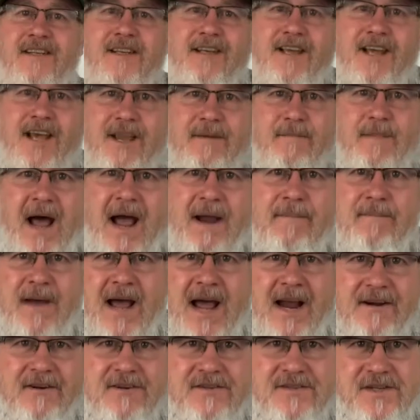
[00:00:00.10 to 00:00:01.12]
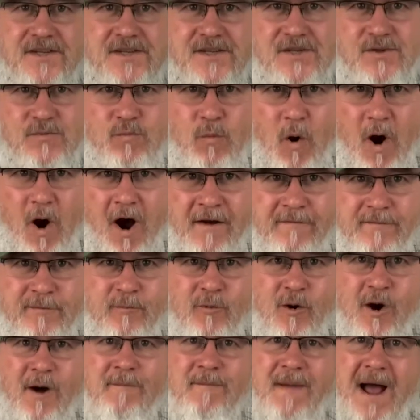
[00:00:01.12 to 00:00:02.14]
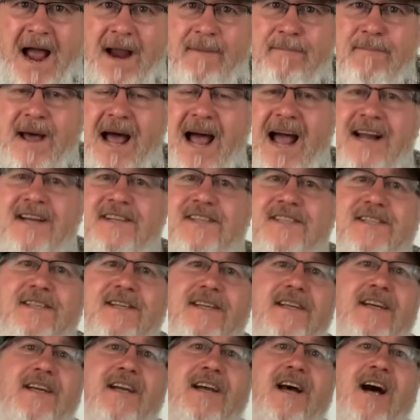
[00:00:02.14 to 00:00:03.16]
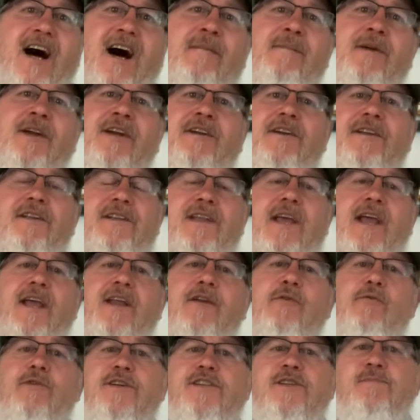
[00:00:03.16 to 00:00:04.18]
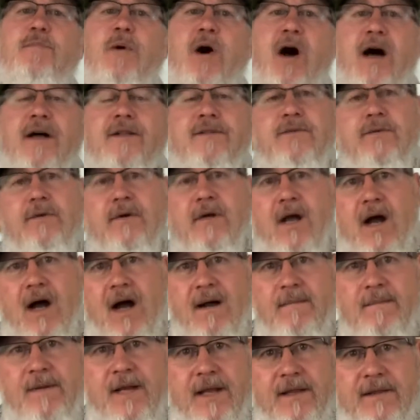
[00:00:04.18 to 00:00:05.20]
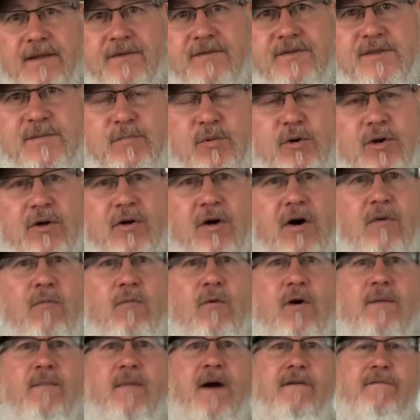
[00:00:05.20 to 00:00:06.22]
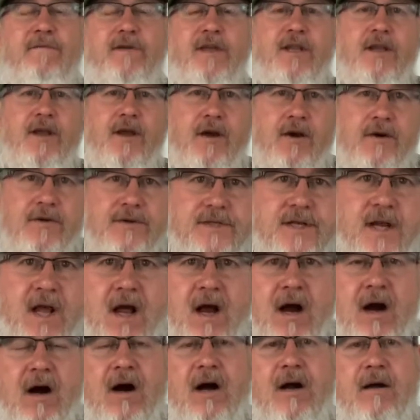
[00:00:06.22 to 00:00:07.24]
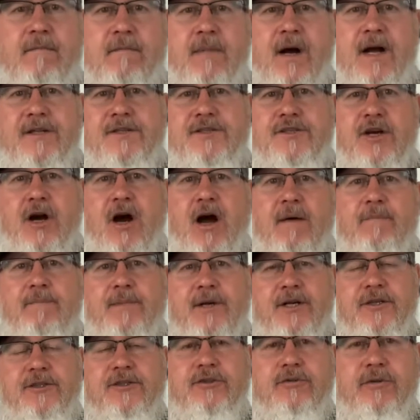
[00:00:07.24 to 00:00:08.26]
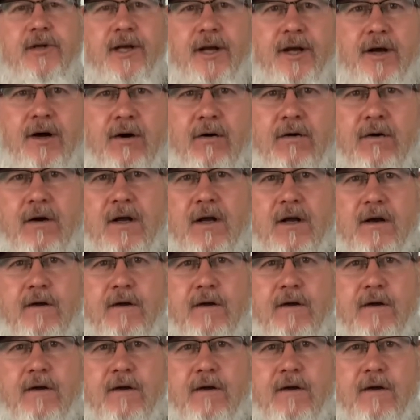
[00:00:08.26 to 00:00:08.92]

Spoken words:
Hey backpackers, this is Juan from Juan Backpacks. I'm here today to respond to a comment that was put on one of my videos, my John Muir Trail